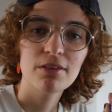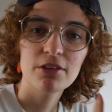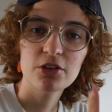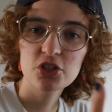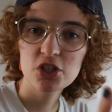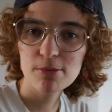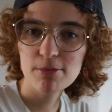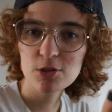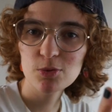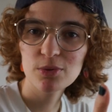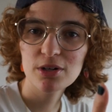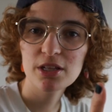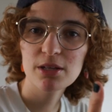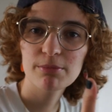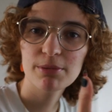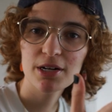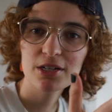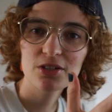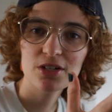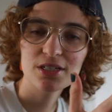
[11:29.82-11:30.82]
The cheapest one of the
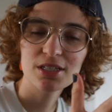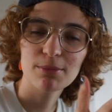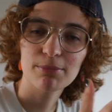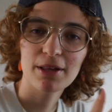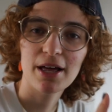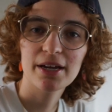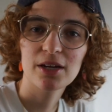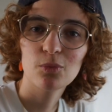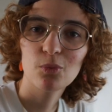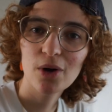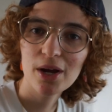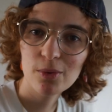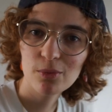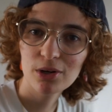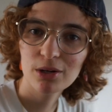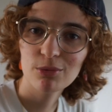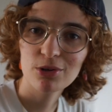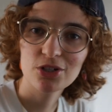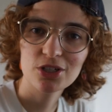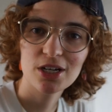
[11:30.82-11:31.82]
bunch is the black and white
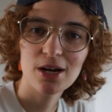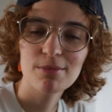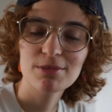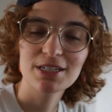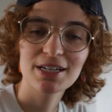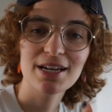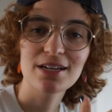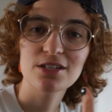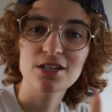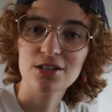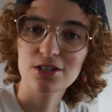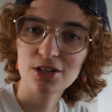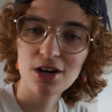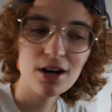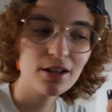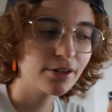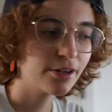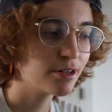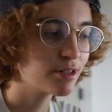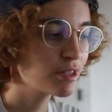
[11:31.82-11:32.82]
one, which comes at
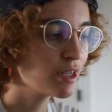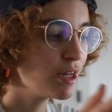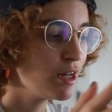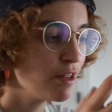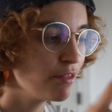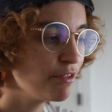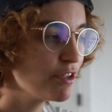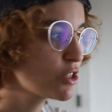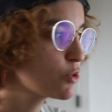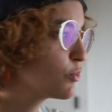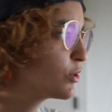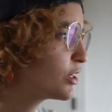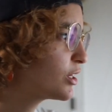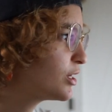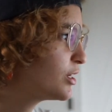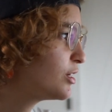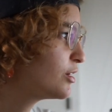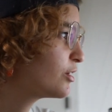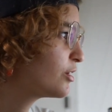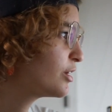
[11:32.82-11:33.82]
$18. This one
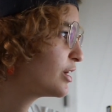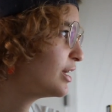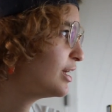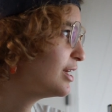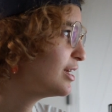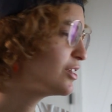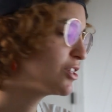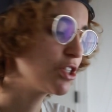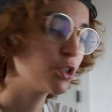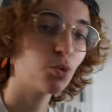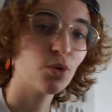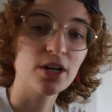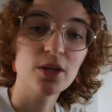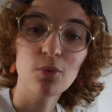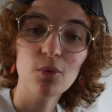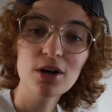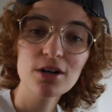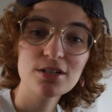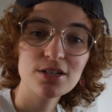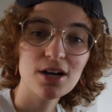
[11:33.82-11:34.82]
here is
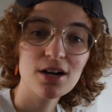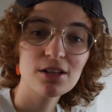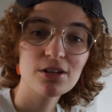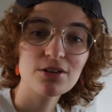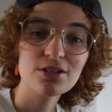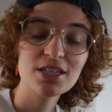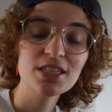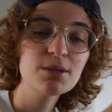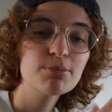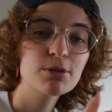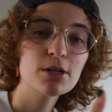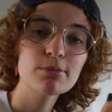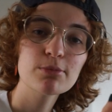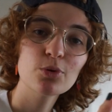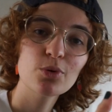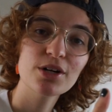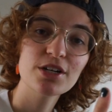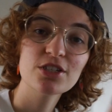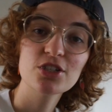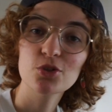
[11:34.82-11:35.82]
$21, and the purple
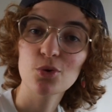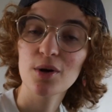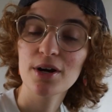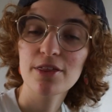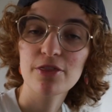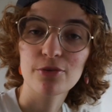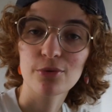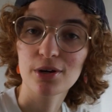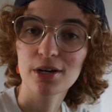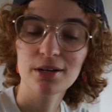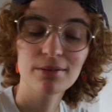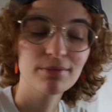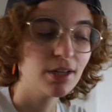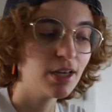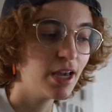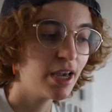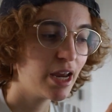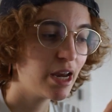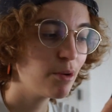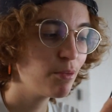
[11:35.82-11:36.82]
one is
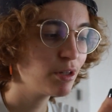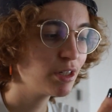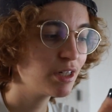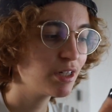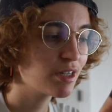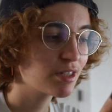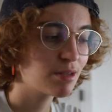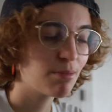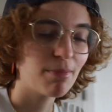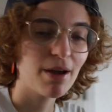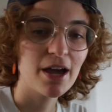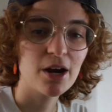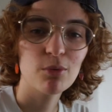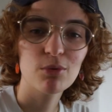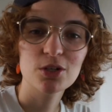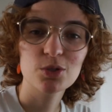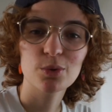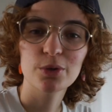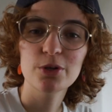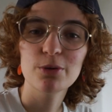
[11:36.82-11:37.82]
$23. It really doesn't matter
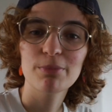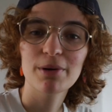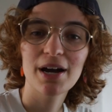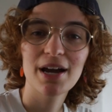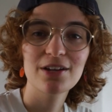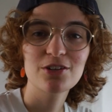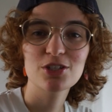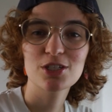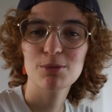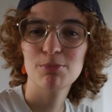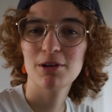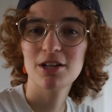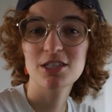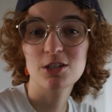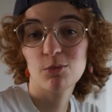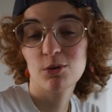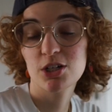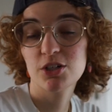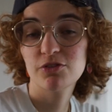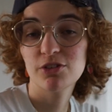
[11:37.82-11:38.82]
which one you buy, it just depends
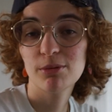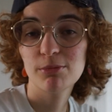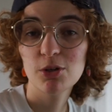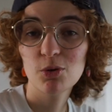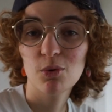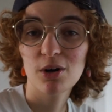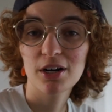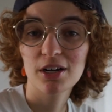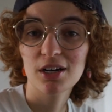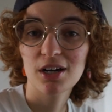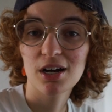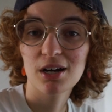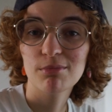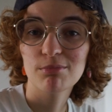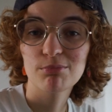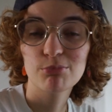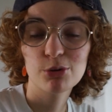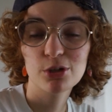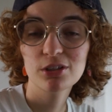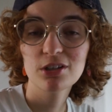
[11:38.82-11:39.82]
on which film you want to
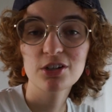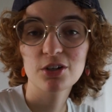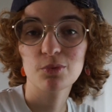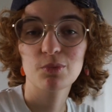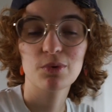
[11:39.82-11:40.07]
come preloaded